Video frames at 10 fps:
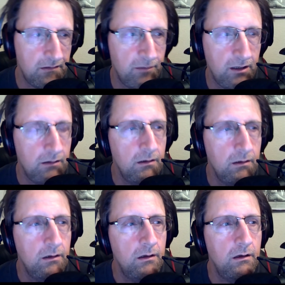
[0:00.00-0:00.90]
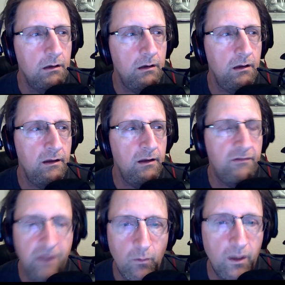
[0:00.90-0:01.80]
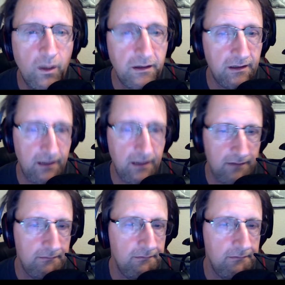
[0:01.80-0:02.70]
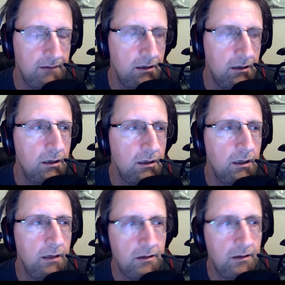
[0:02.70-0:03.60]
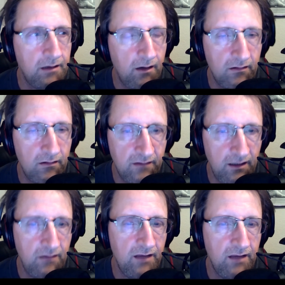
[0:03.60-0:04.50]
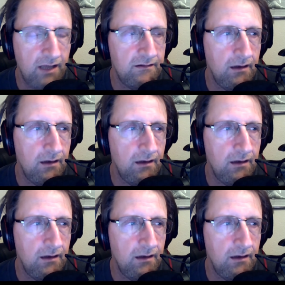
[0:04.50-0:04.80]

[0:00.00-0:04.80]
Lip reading: But if he wins again, it is a guarantee that